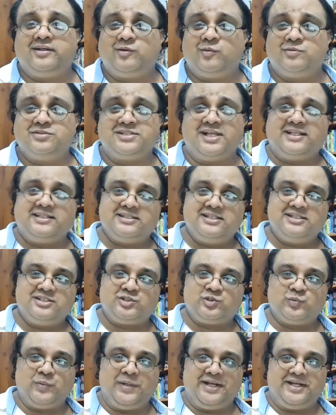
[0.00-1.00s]
who's actually
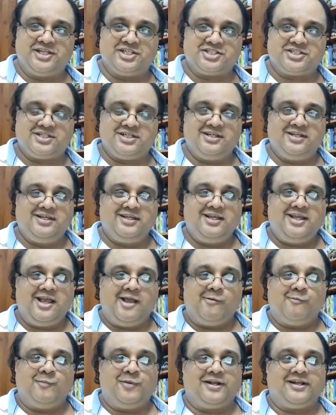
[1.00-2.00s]
Swedish,
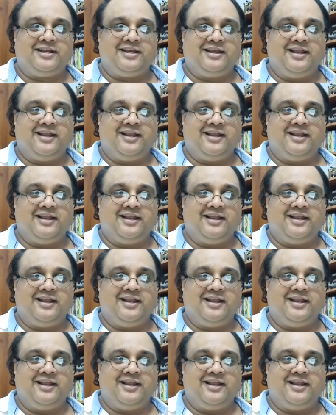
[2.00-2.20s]
but